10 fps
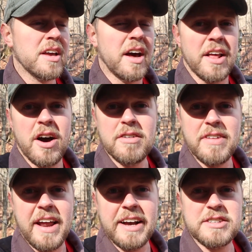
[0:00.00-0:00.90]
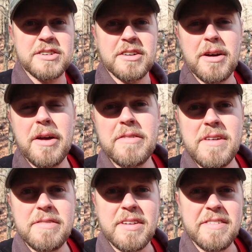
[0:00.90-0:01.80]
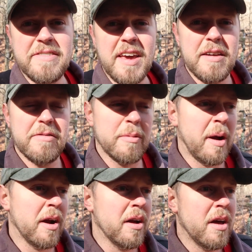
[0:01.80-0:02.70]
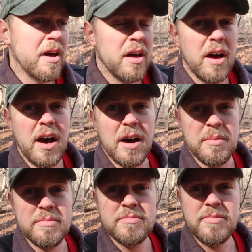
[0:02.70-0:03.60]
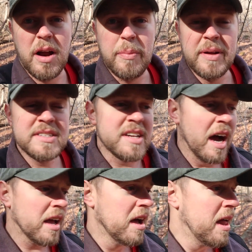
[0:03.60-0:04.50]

cutting off that extra 50 feet from our penstock.